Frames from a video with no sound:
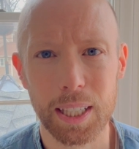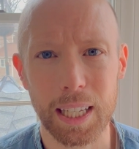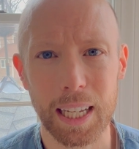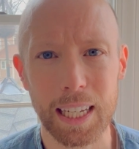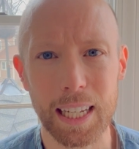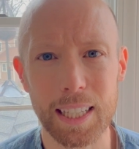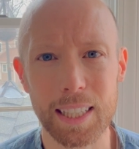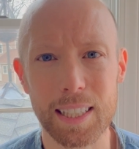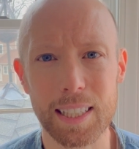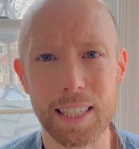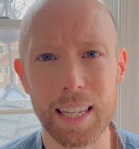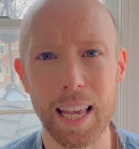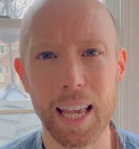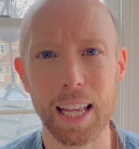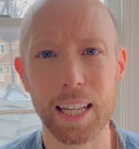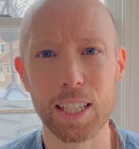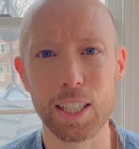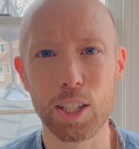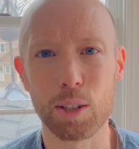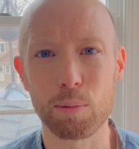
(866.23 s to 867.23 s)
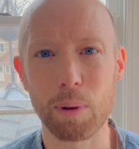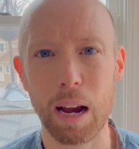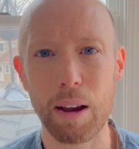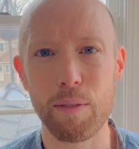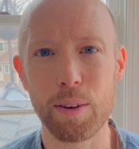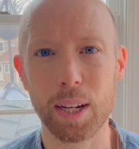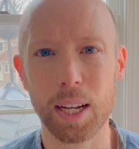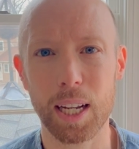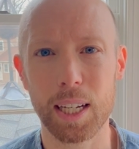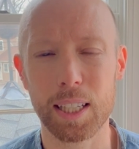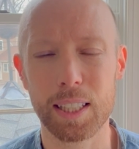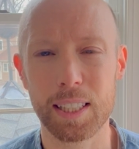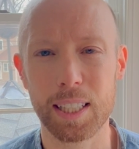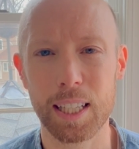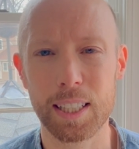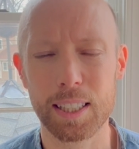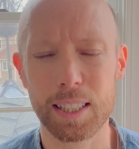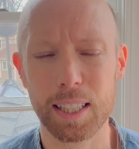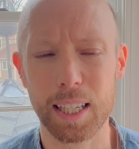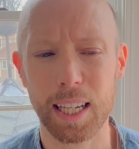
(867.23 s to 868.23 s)
and instead deriving a
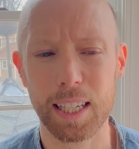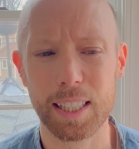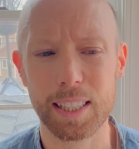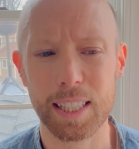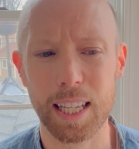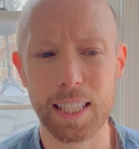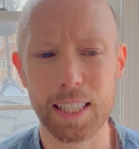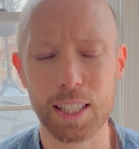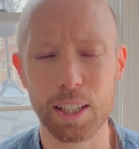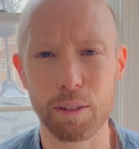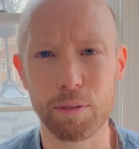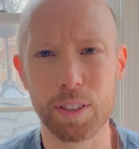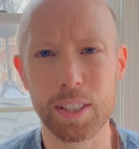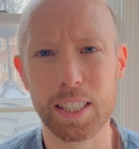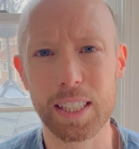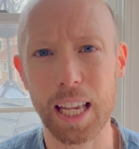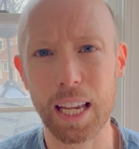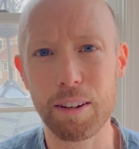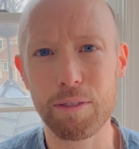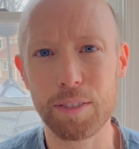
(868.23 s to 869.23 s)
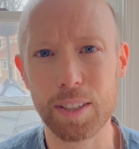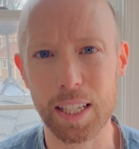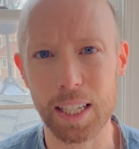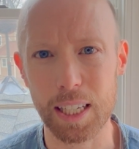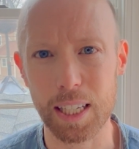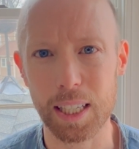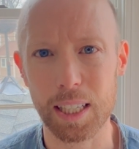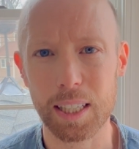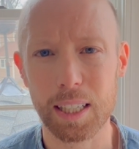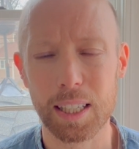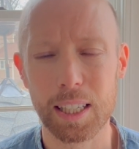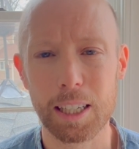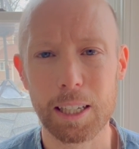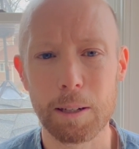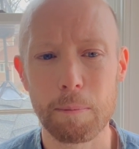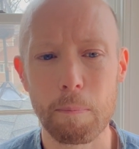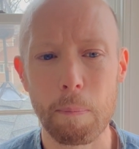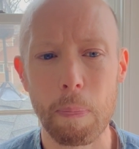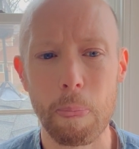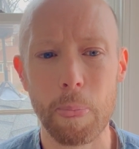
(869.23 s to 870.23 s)
sense of safety
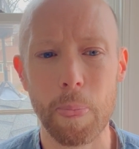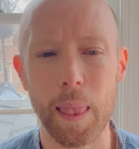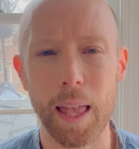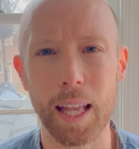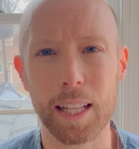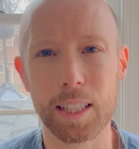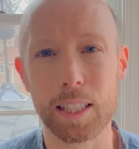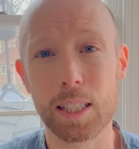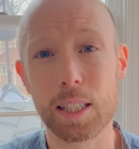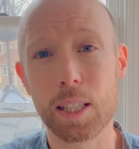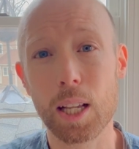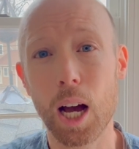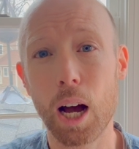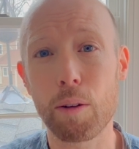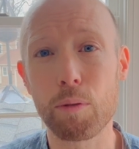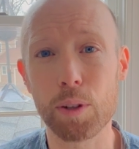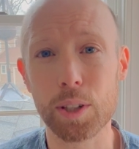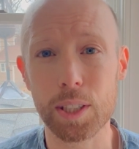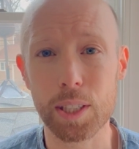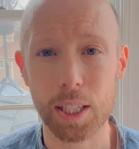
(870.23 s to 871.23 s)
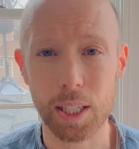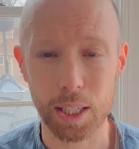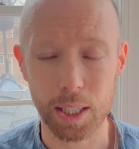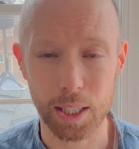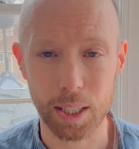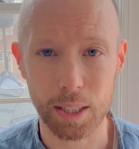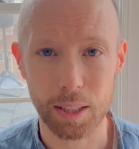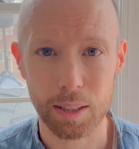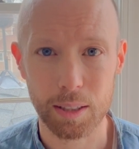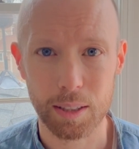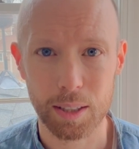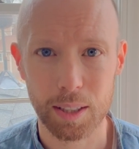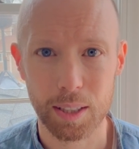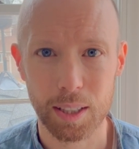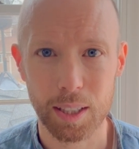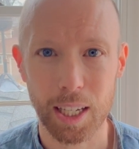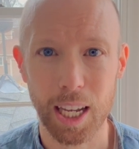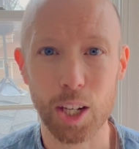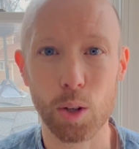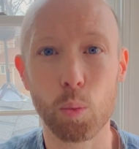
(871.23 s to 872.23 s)
and sovereignty
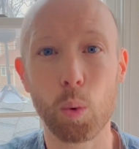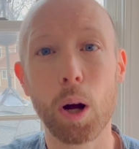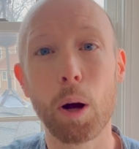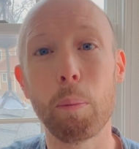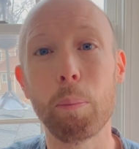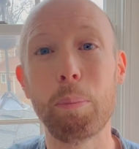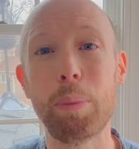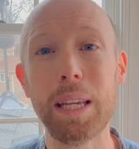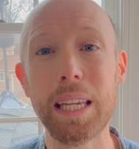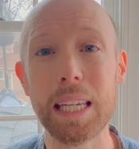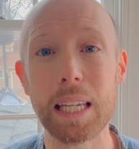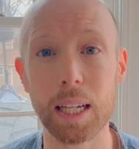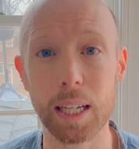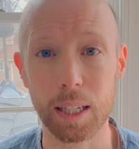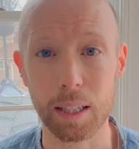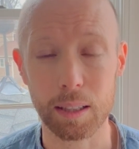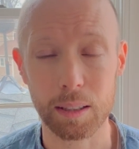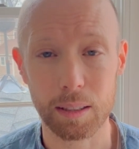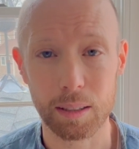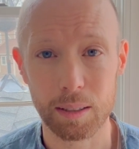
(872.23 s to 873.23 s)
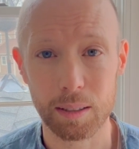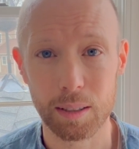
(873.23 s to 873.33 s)
and well-being